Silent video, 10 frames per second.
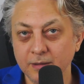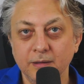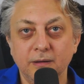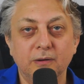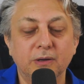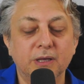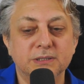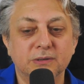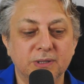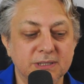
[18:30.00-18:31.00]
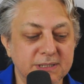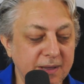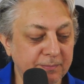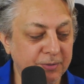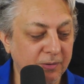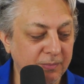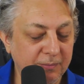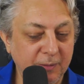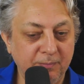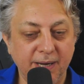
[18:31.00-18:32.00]
Okay, so the same problem
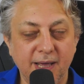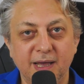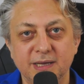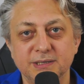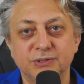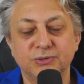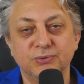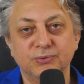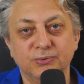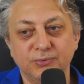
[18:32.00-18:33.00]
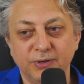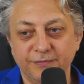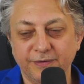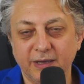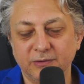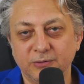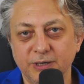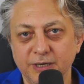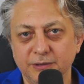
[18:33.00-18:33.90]
applies to refactoring.